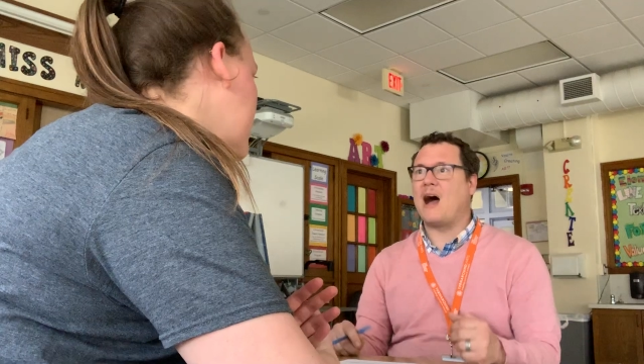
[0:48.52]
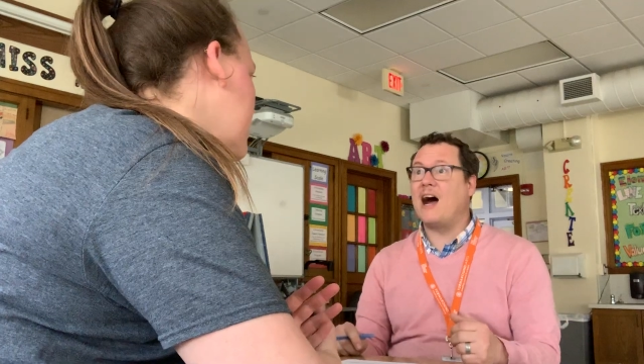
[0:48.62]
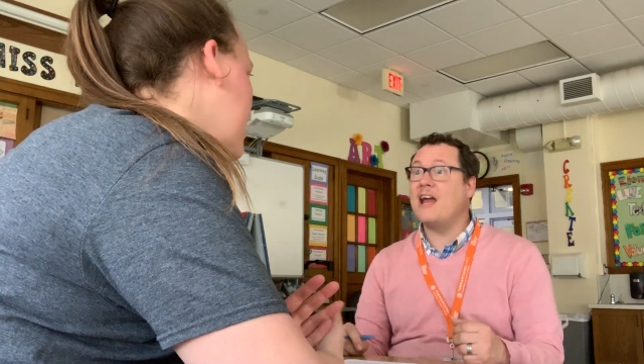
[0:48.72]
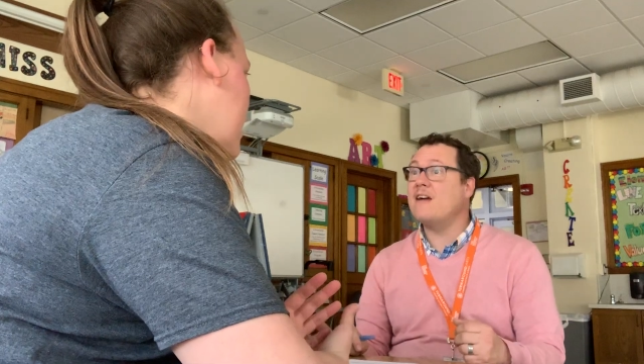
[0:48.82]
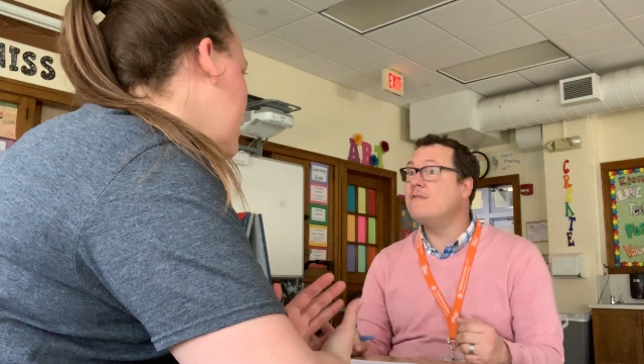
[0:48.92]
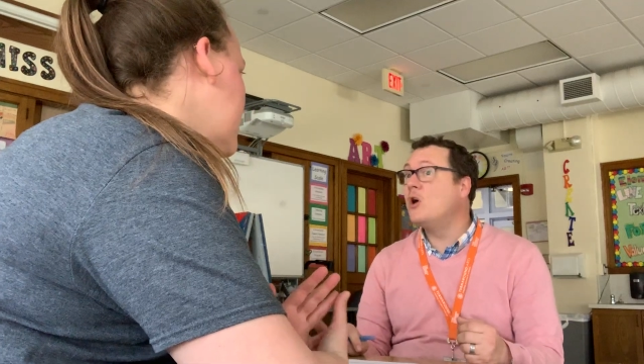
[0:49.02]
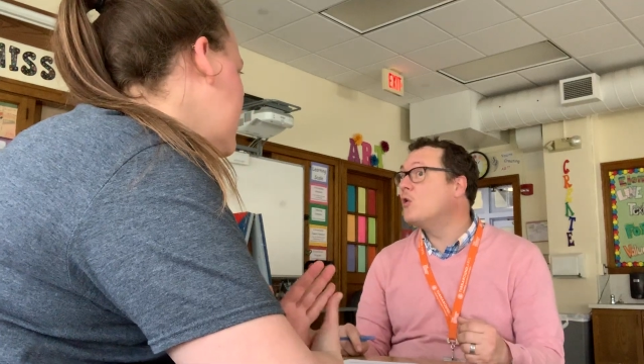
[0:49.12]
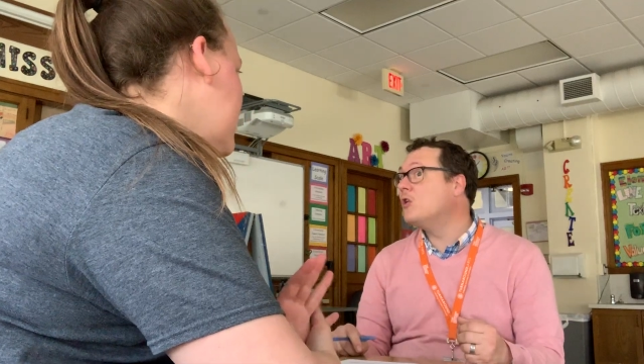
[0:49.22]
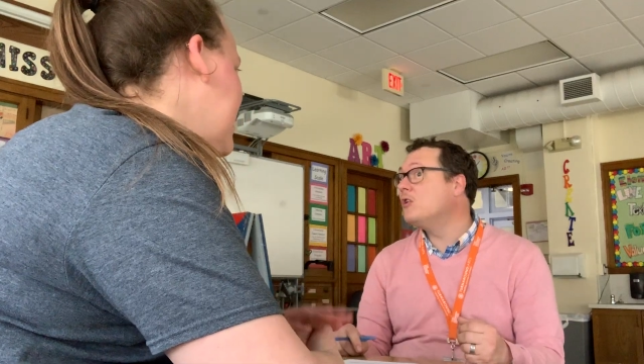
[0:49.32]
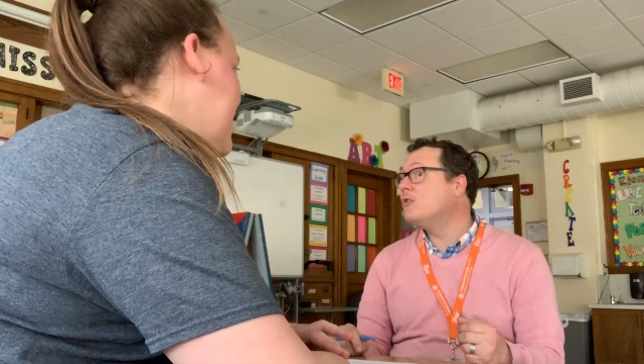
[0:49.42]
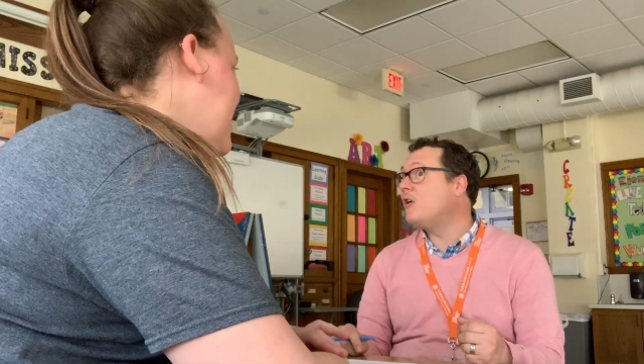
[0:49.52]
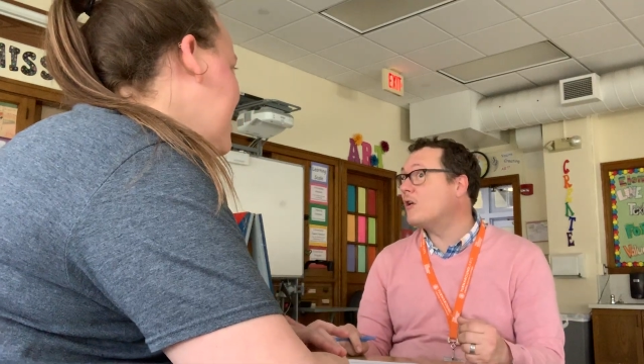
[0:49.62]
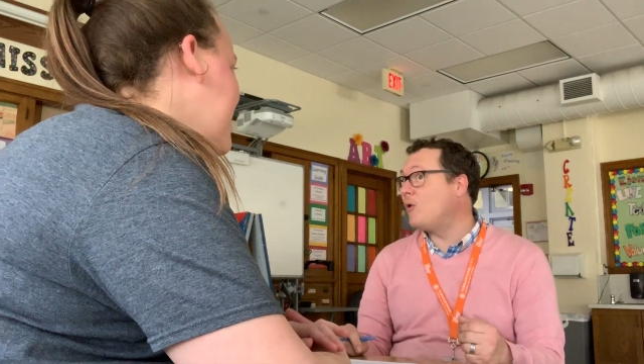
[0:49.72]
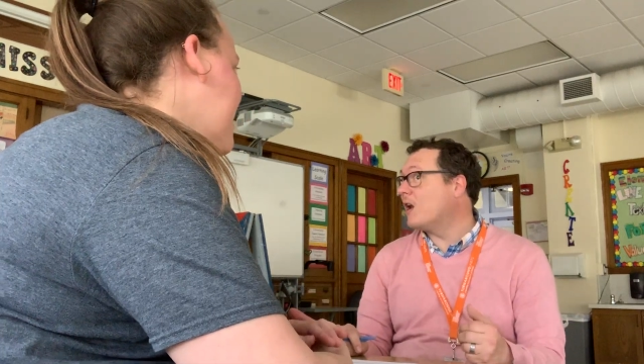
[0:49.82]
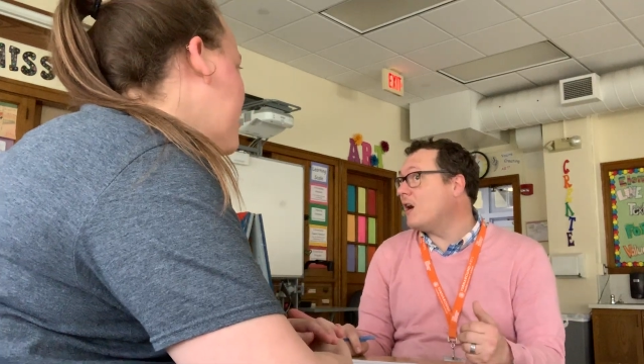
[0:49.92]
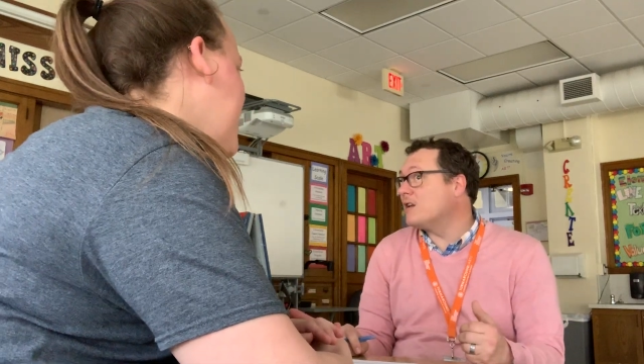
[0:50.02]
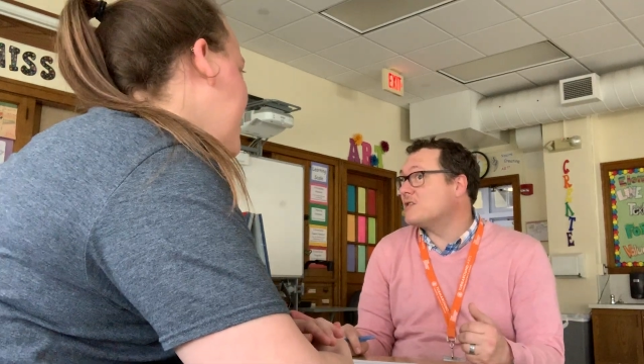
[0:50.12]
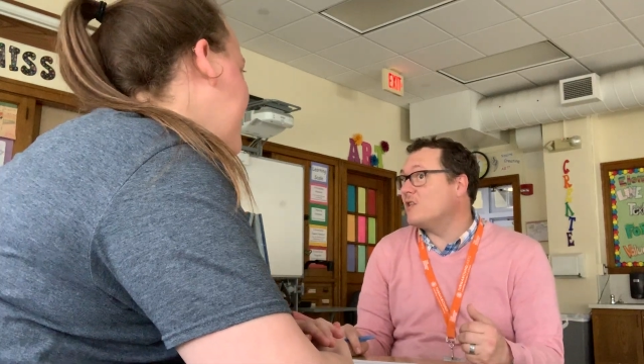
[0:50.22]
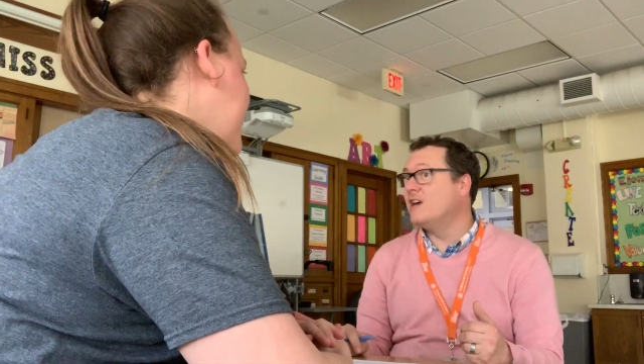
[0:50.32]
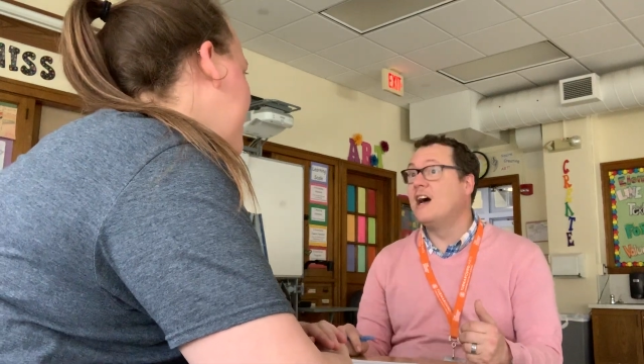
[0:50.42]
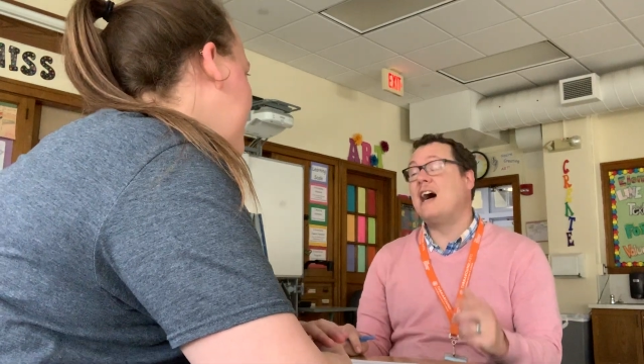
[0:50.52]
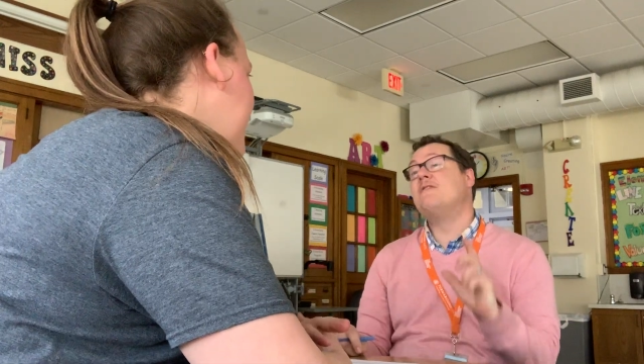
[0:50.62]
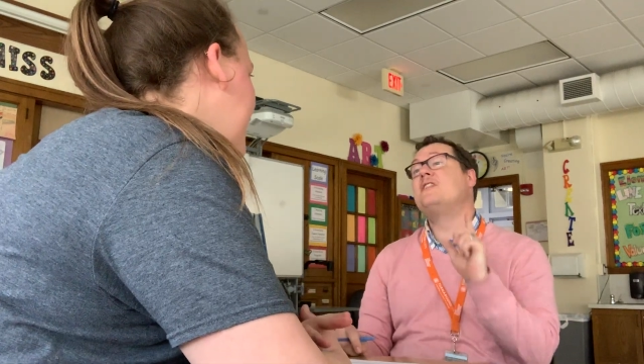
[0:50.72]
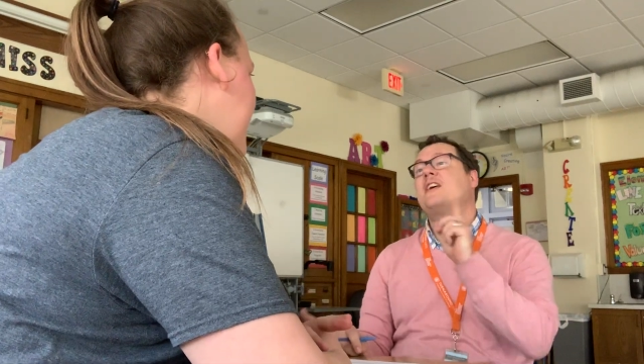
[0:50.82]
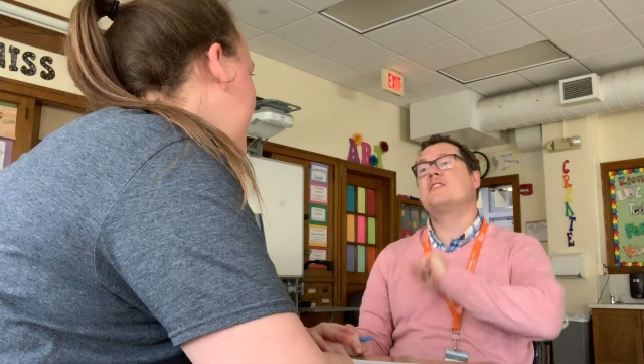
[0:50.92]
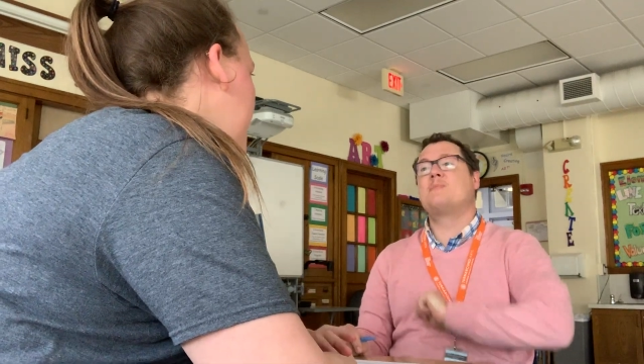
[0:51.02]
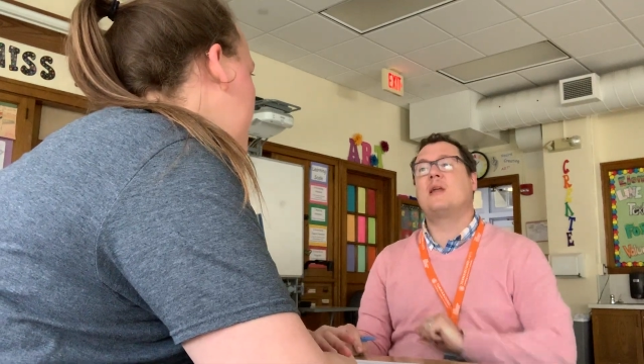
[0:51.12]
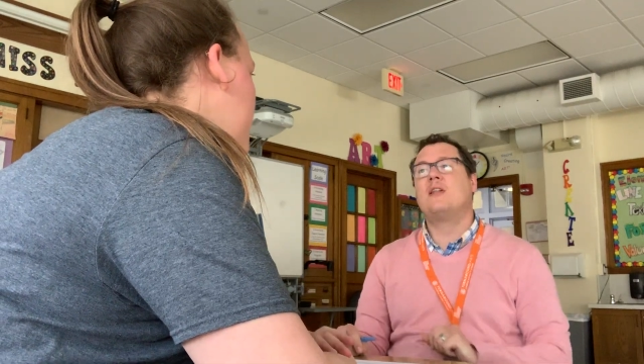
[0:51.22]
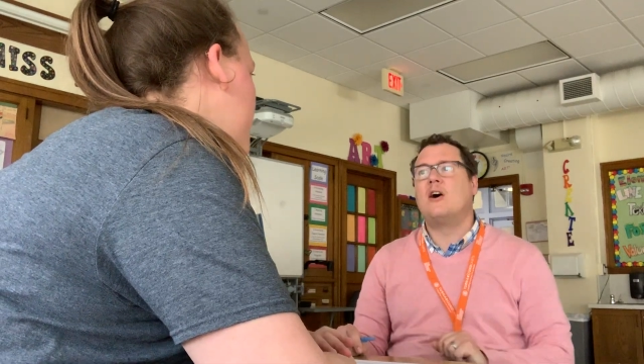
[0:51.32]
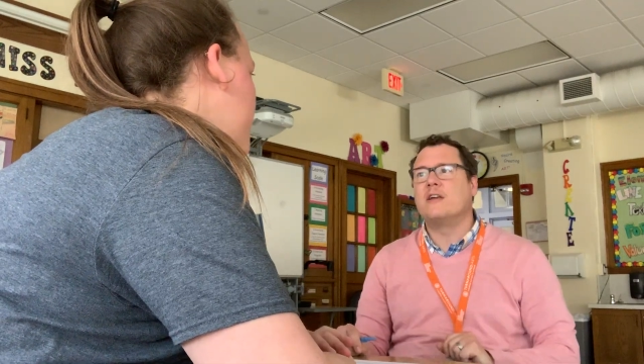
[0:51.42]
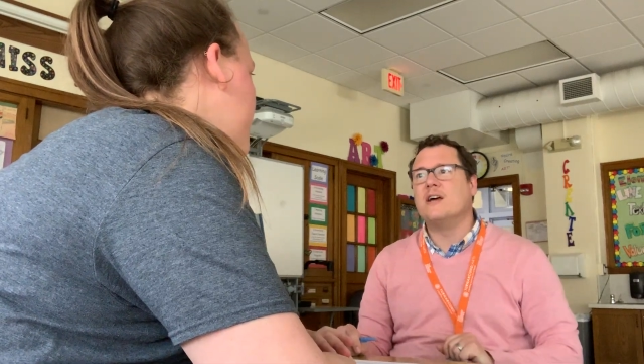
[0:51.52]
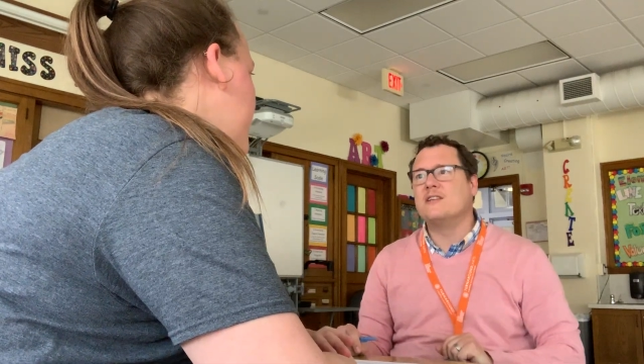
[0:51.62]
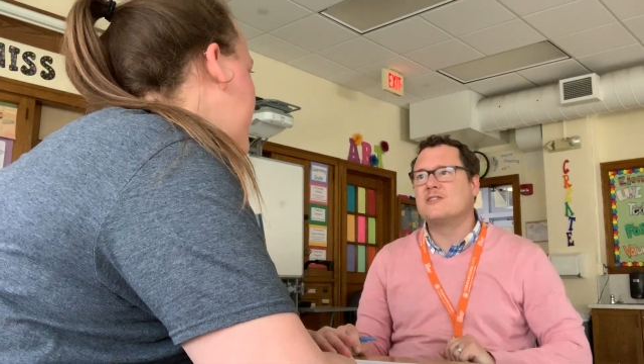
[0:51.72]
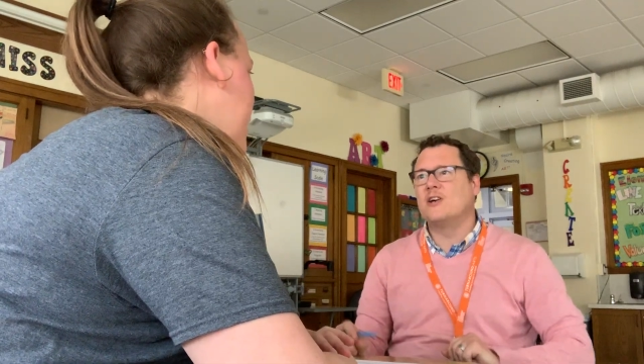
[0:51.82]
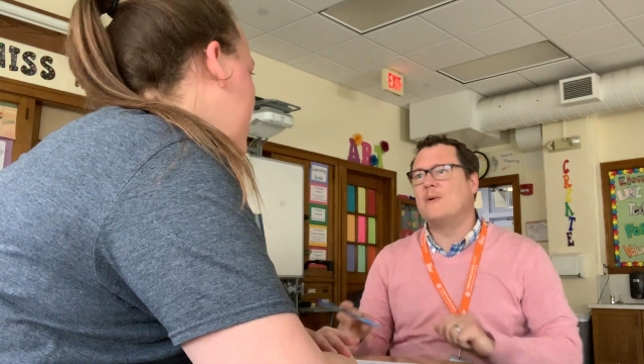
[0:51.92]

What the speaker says: I have no clue, quite honestly. I haven't taken SPED law yet, so.